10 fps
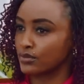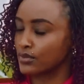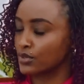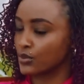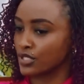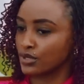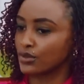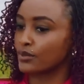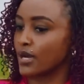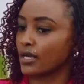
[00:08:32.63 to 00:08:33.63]
when you look
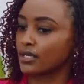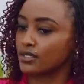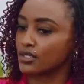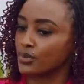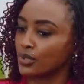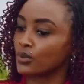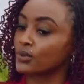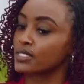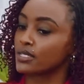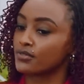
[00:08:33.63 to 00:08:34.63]
back, you were
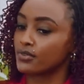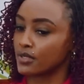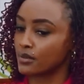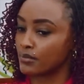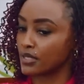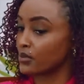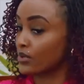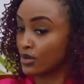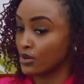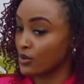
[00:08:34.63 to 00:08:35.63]
always there for them, but they were
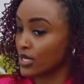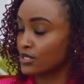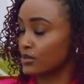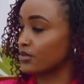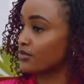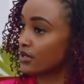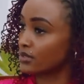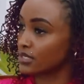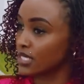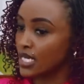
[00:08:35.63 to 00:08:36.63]
nowhere to be
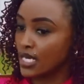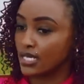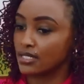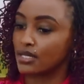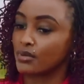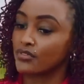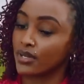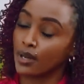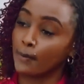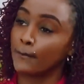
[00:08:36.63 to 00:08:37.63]
found. And some even
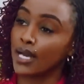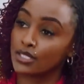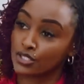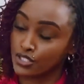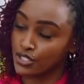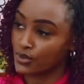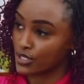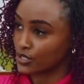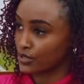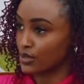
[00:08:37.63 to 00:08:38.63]
abandoned you
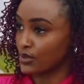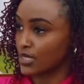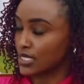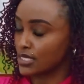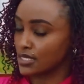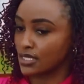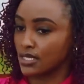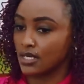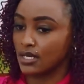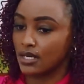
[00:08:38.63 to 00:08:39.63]
at your lowest.
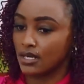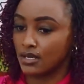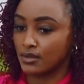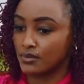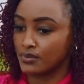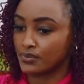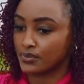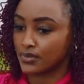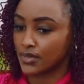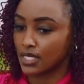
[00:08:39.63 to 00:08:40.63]

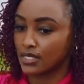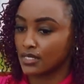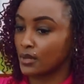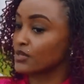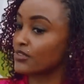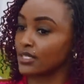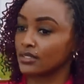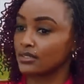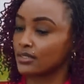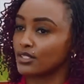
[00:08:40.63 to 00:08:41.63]
Some
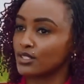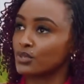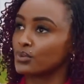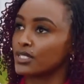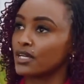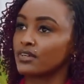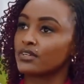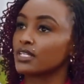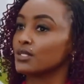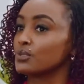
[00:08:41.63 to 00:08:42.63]
even, you would never
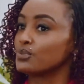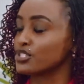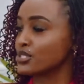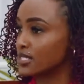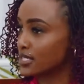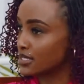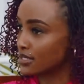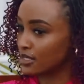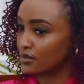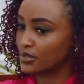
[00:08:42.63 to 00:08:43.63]
really know what you did to
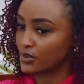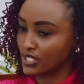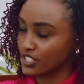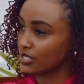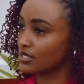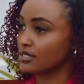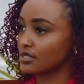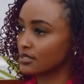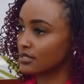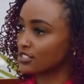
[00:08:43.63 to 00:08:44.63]
them. They just
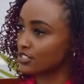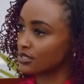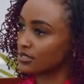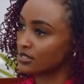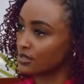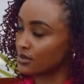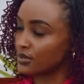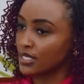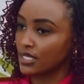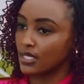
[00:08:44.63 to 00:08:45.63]

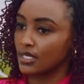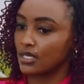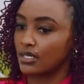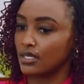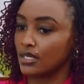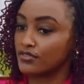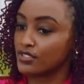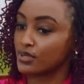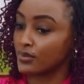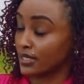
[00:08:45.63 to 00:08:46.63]
left
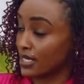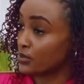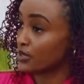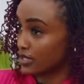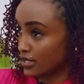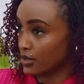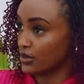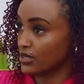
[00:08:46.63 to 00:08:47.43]
you, but that was the Lord